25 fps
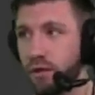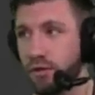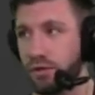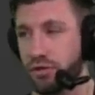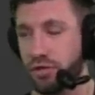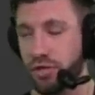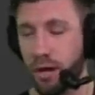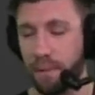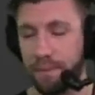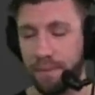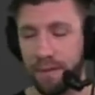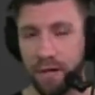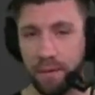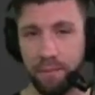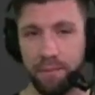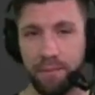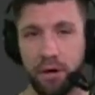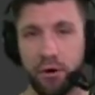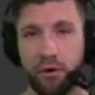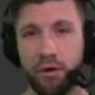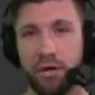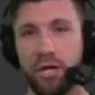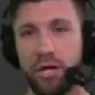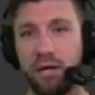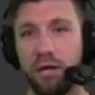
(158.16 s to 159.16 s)
jumping
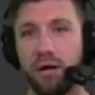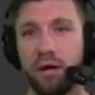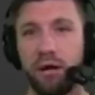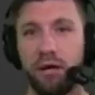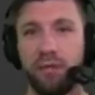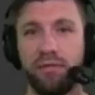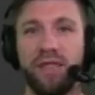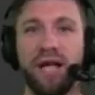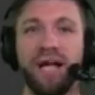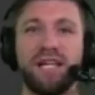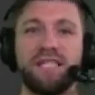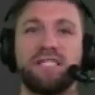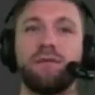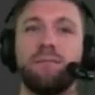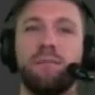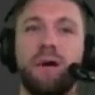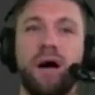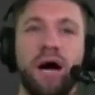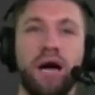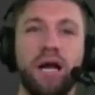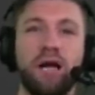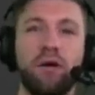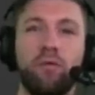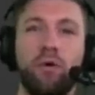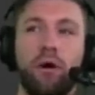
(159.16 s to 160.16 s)
ability, that's some
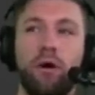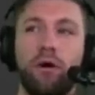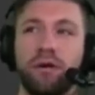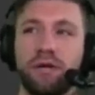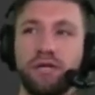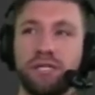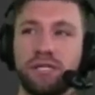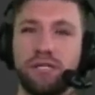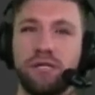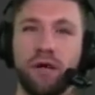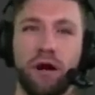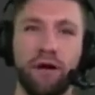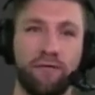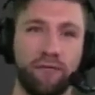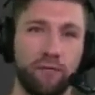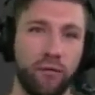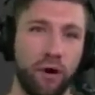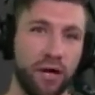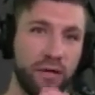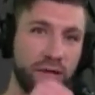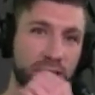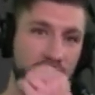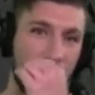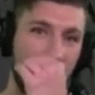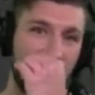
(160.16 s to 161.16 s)
high-quality stuff
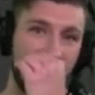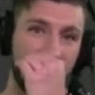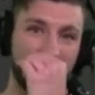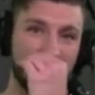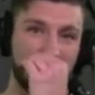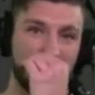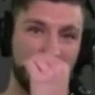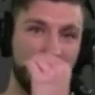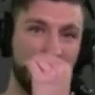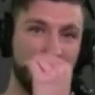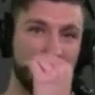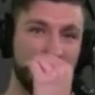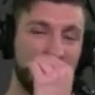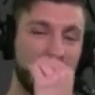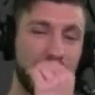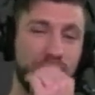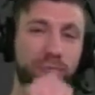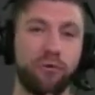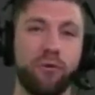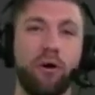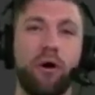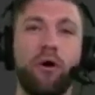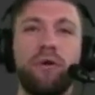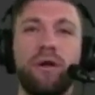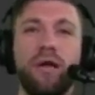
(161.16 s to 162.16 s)
right there. So those are the
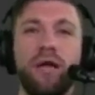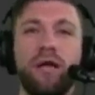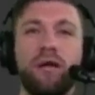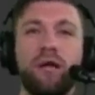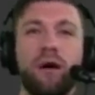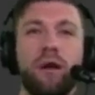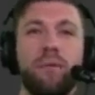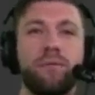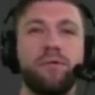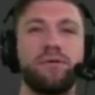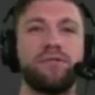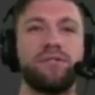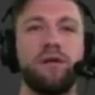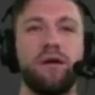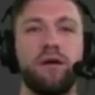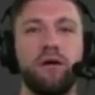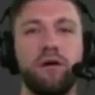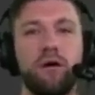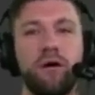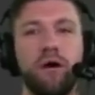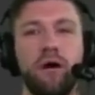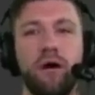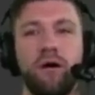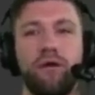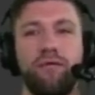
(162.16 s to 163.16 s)
pro day numbers
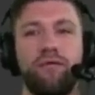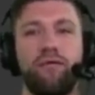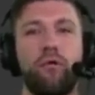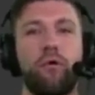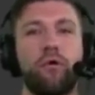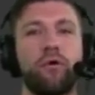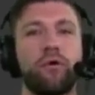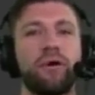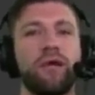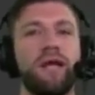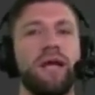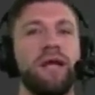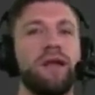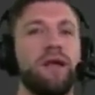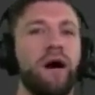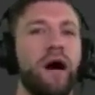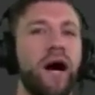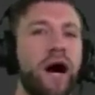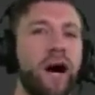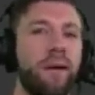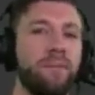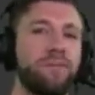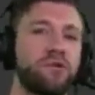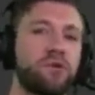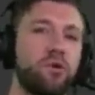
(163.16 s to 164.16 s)
here for Nate
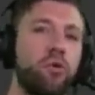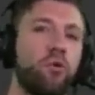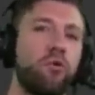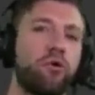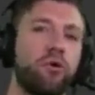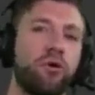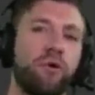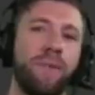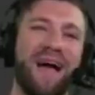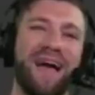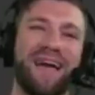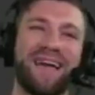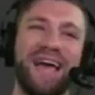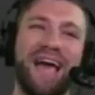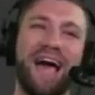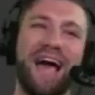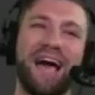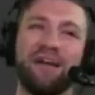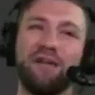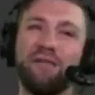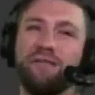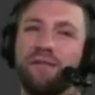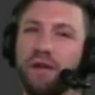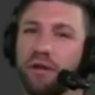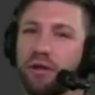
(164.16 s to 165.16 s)
Hobbs, cornerback
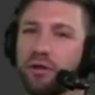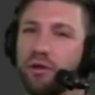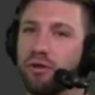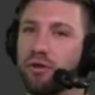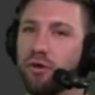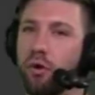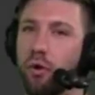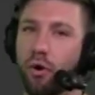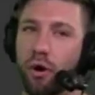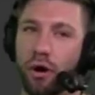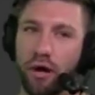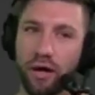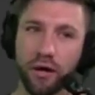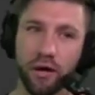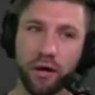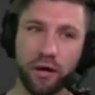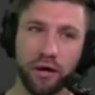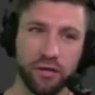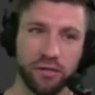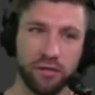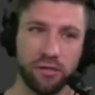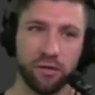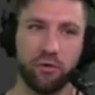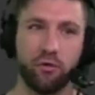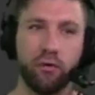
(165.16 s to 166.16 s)
out of Illinois.
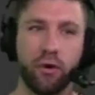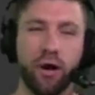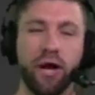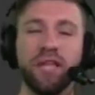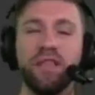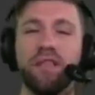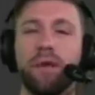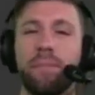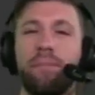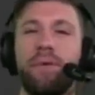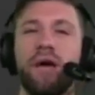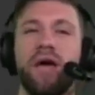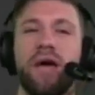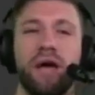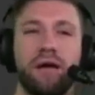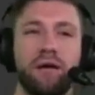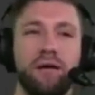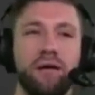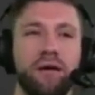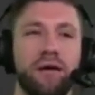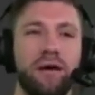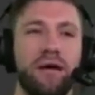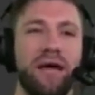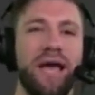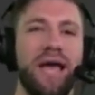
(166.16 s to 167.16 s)
So grade the
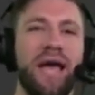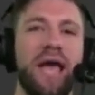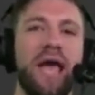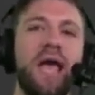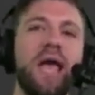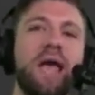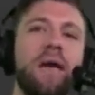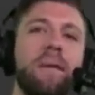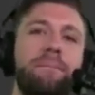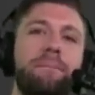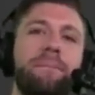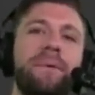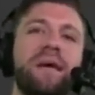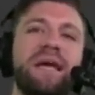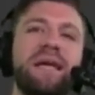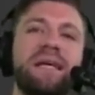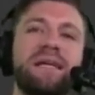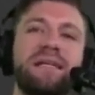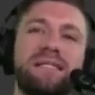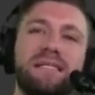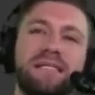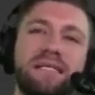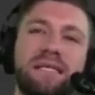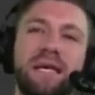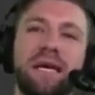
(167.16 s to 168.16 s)
pick, A,
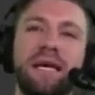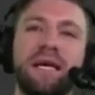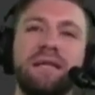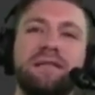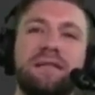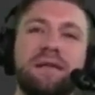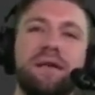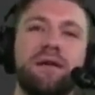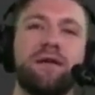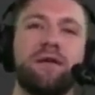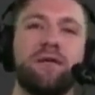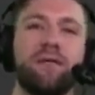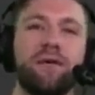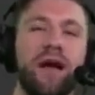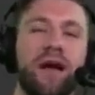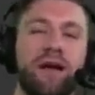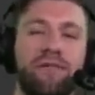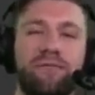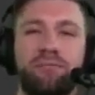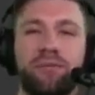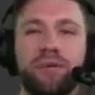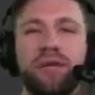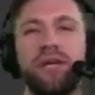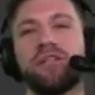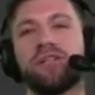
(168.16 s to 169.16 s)
B, C, D, or
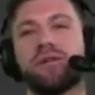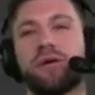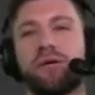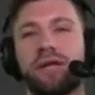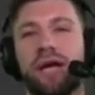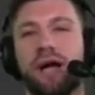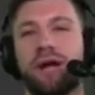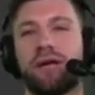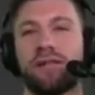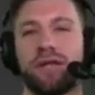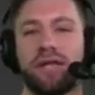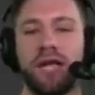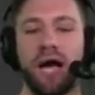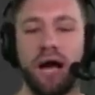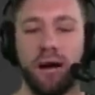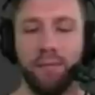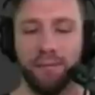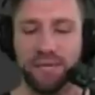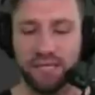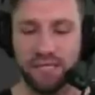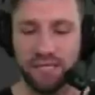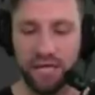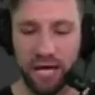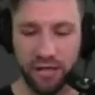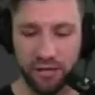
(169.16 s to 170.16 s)
F. Please go down to the
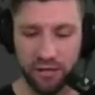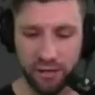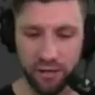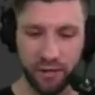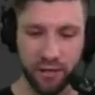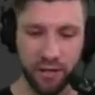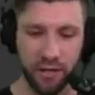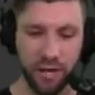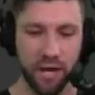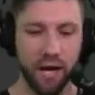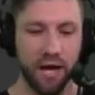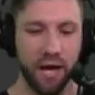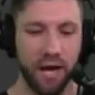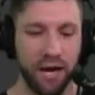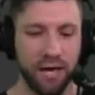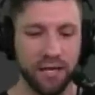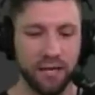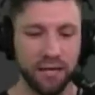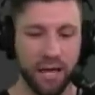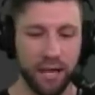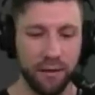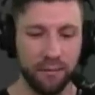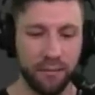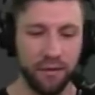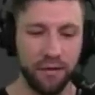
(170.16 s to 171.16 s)
comments section
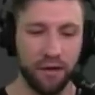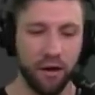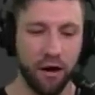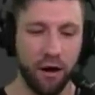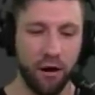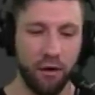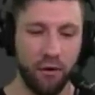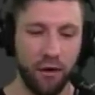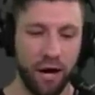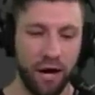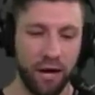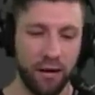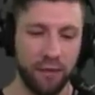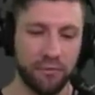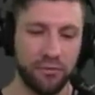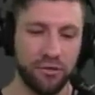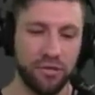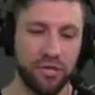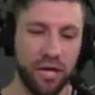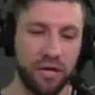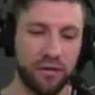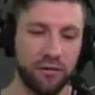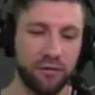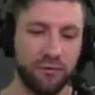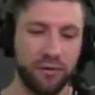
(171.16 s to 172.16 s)
and let me know. I am
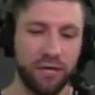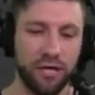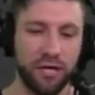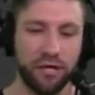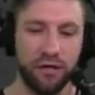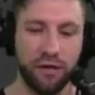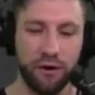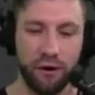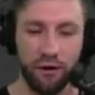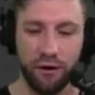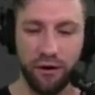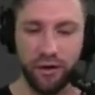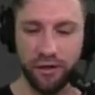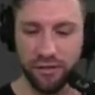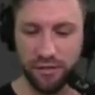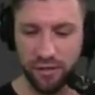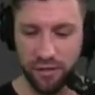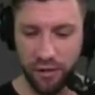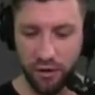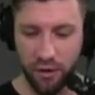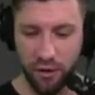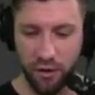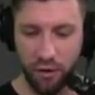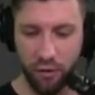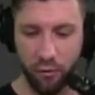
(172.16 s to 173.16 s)
genuinely
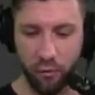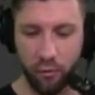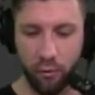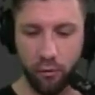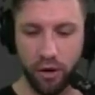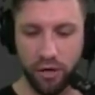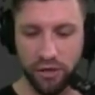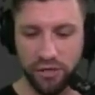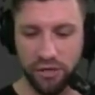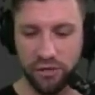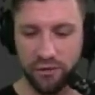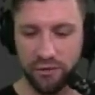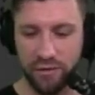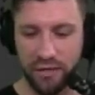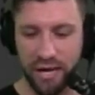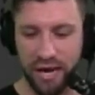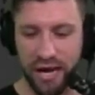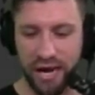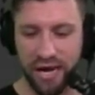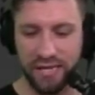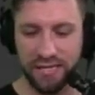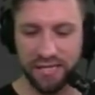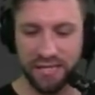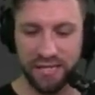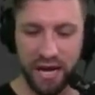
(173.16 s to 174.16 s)
curious what you
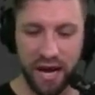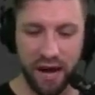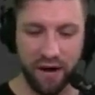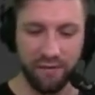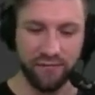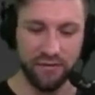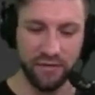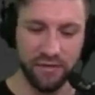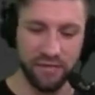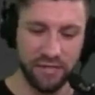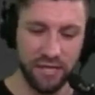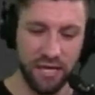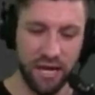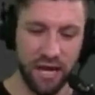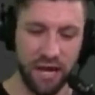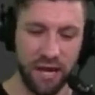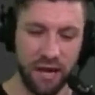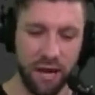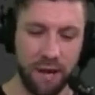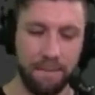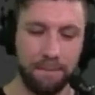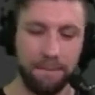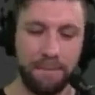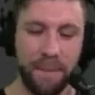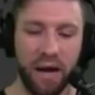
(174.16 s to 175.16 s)
guys have to
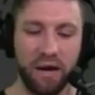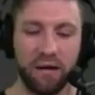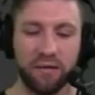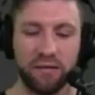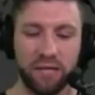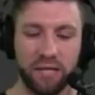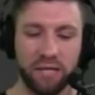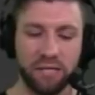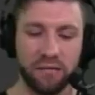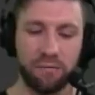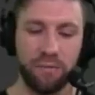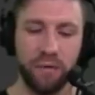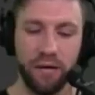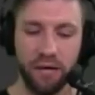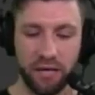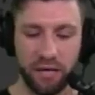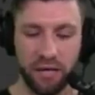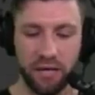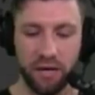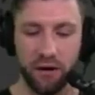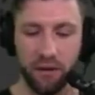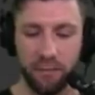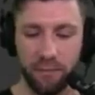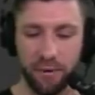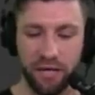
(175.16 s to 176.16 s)
say about this pick
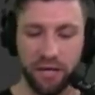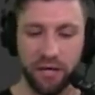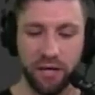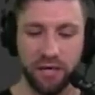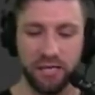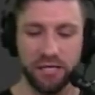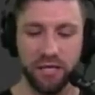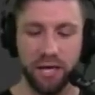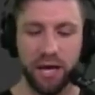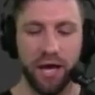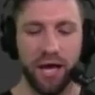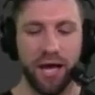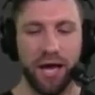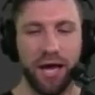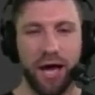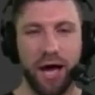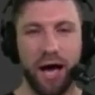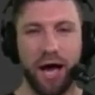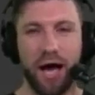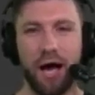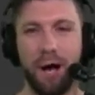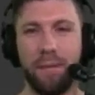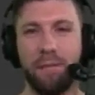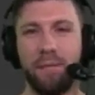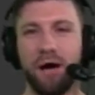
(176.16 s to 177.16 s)
here, because
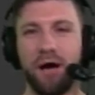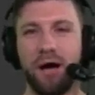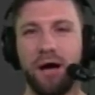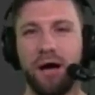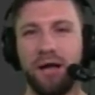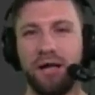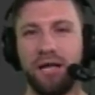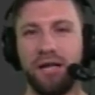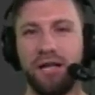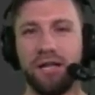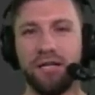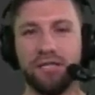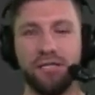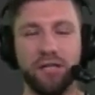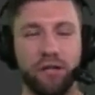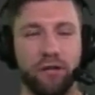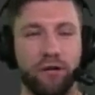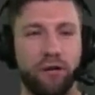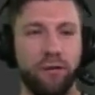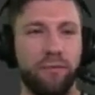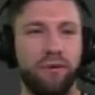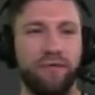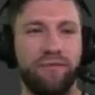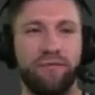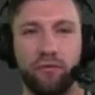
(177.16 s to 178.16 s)
I'm, uh, it is a
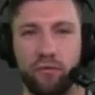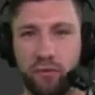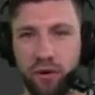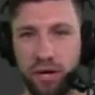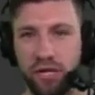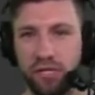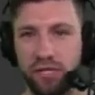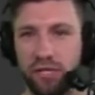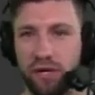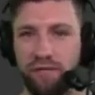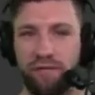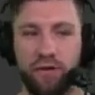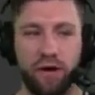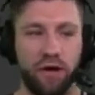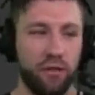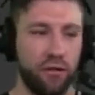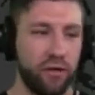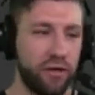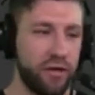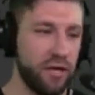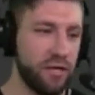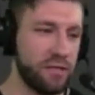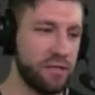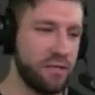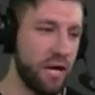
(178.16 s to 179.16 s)
little bit of a reach. If I
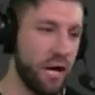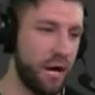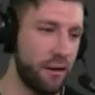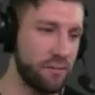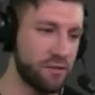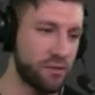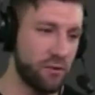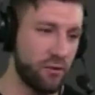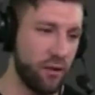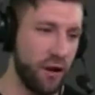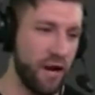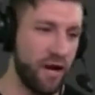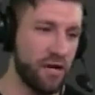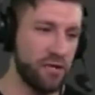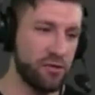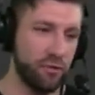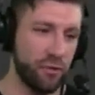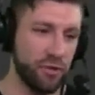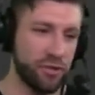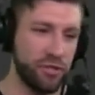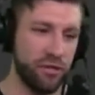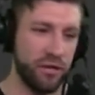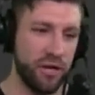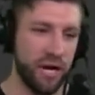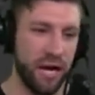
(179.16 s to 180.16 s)
look at Tom's grades,
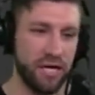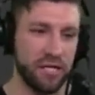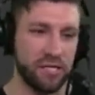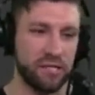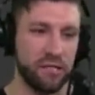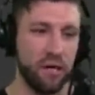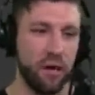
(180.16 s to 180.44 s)
which you guys